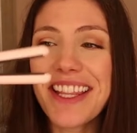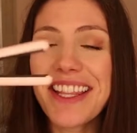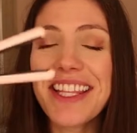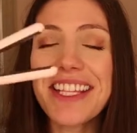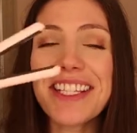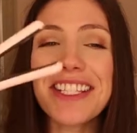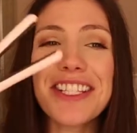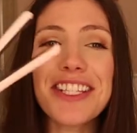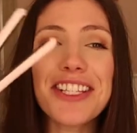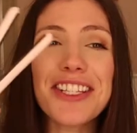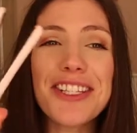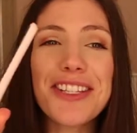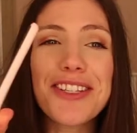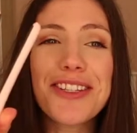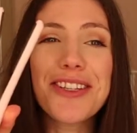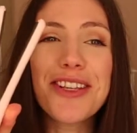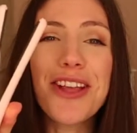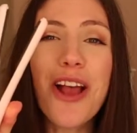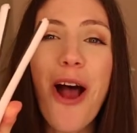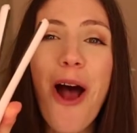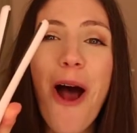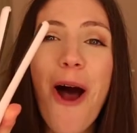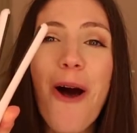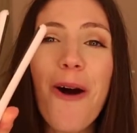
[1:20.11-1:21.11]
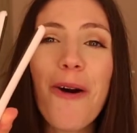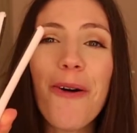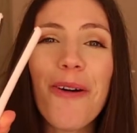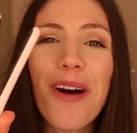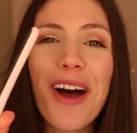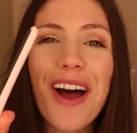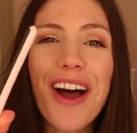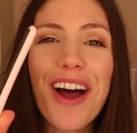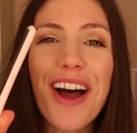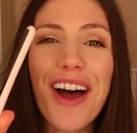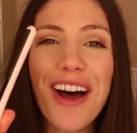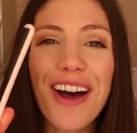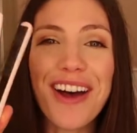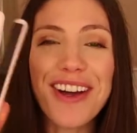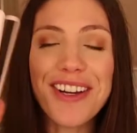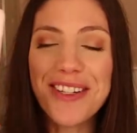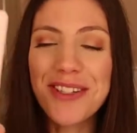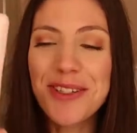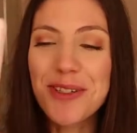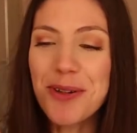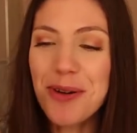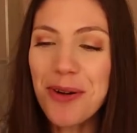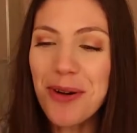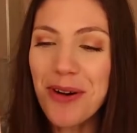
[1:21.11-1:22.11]
This is so
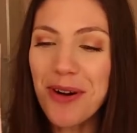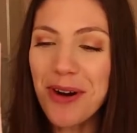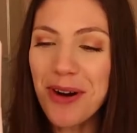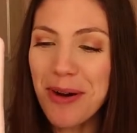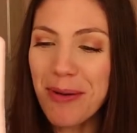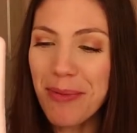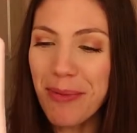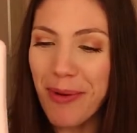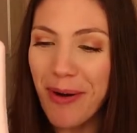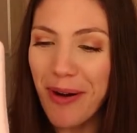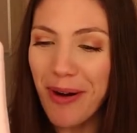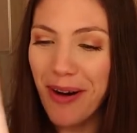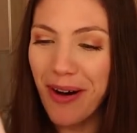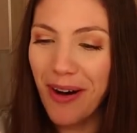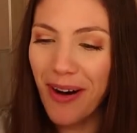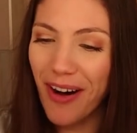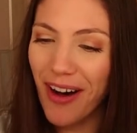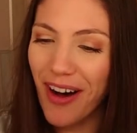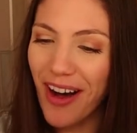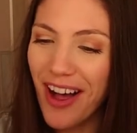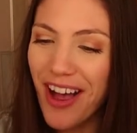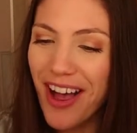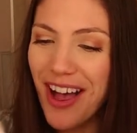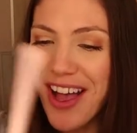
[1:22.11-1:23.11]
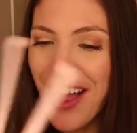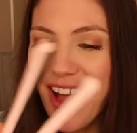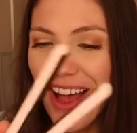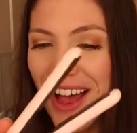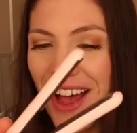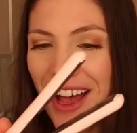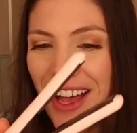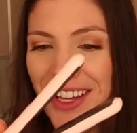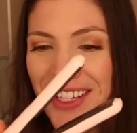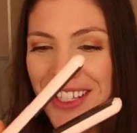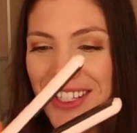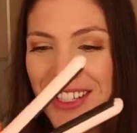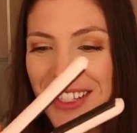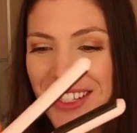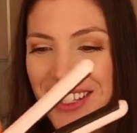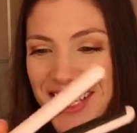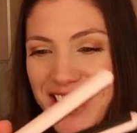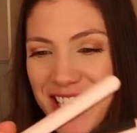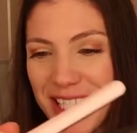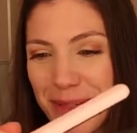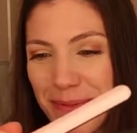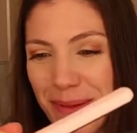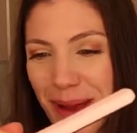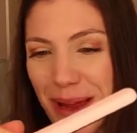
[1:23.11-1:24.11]
adorable. So
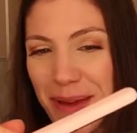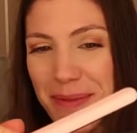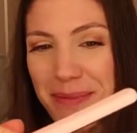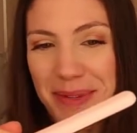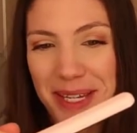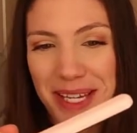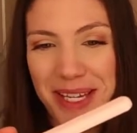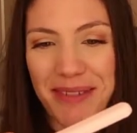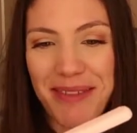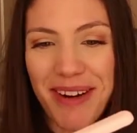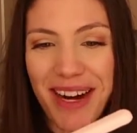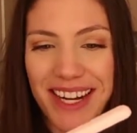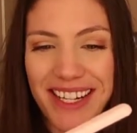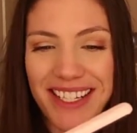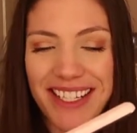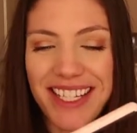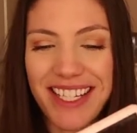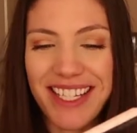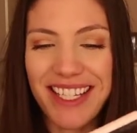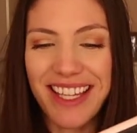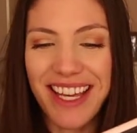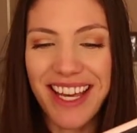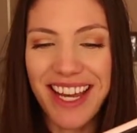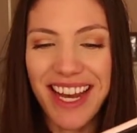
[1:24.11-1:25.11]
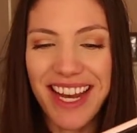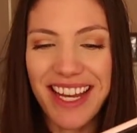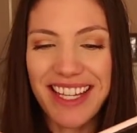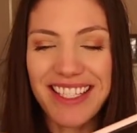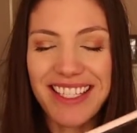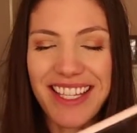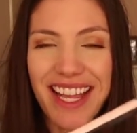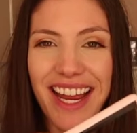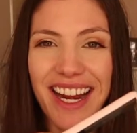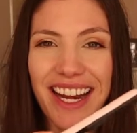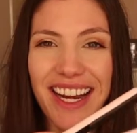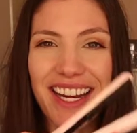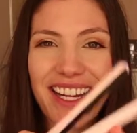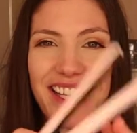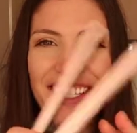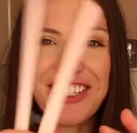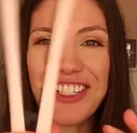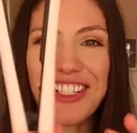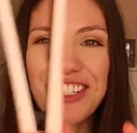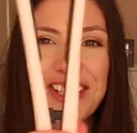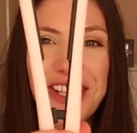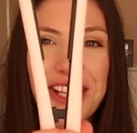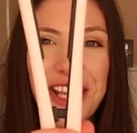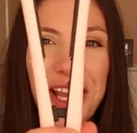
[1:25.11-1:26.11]
this is by PYT, like I said, and
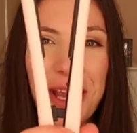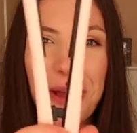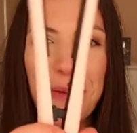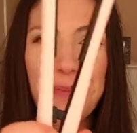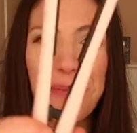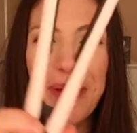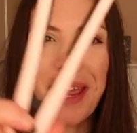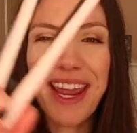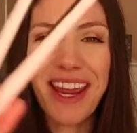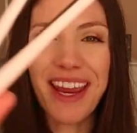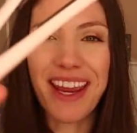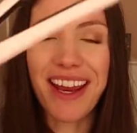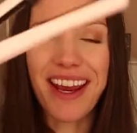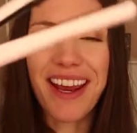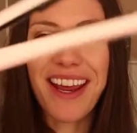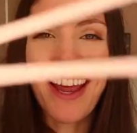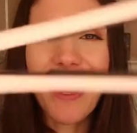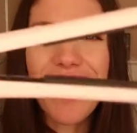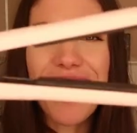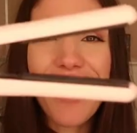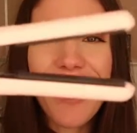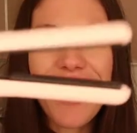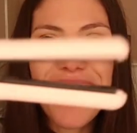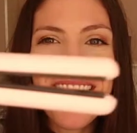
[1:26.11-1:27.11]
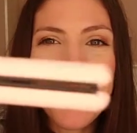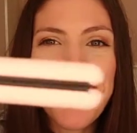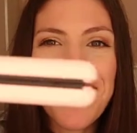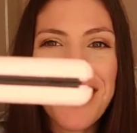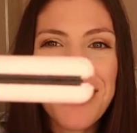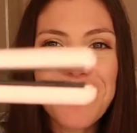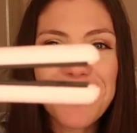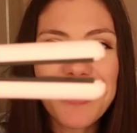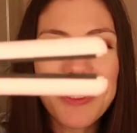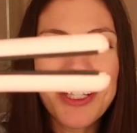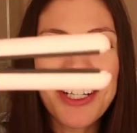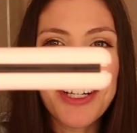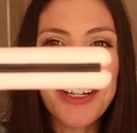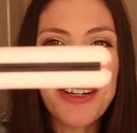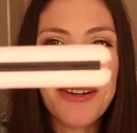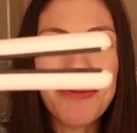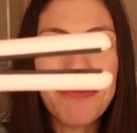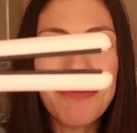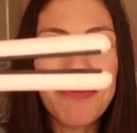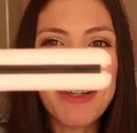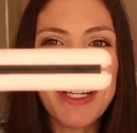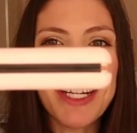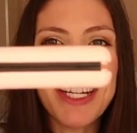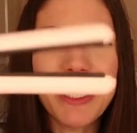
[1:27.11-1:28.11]
it's just like a pink little
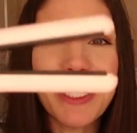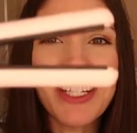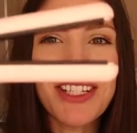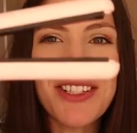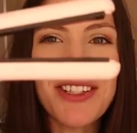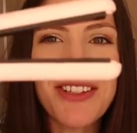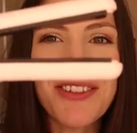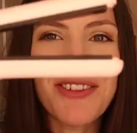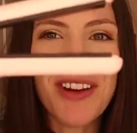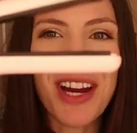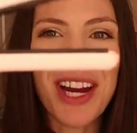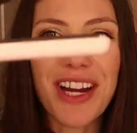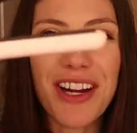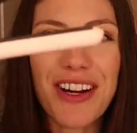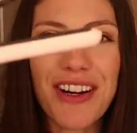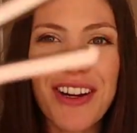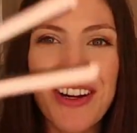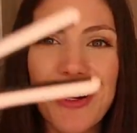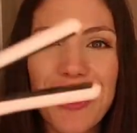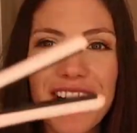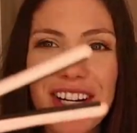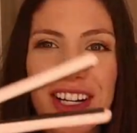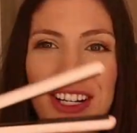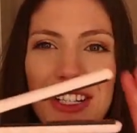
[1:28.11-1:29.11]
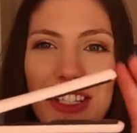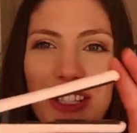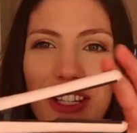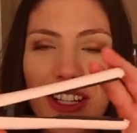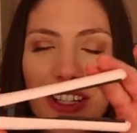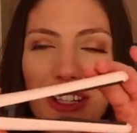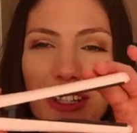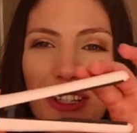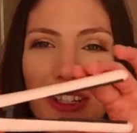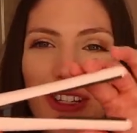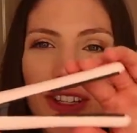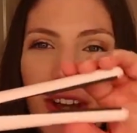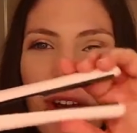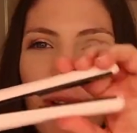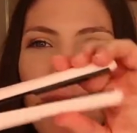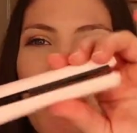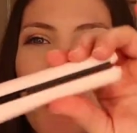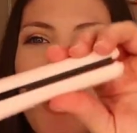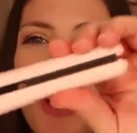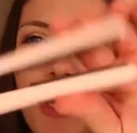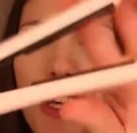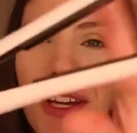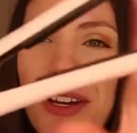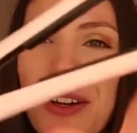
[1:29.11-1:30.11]
mini straightener. It is so
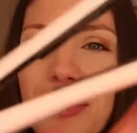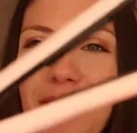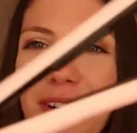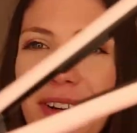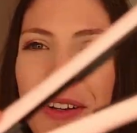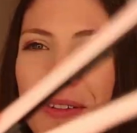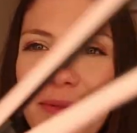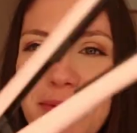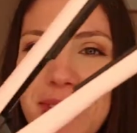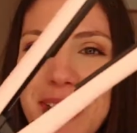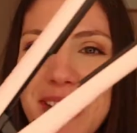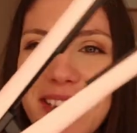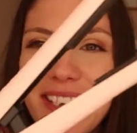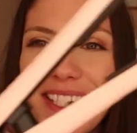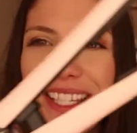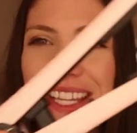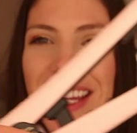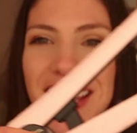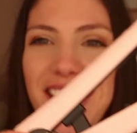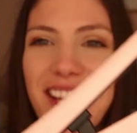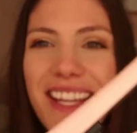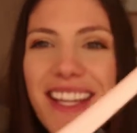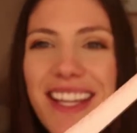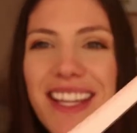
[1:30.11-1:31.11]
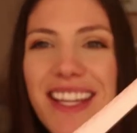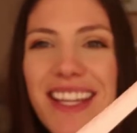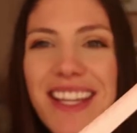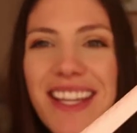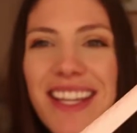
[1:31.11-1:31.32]
cute. Let me see.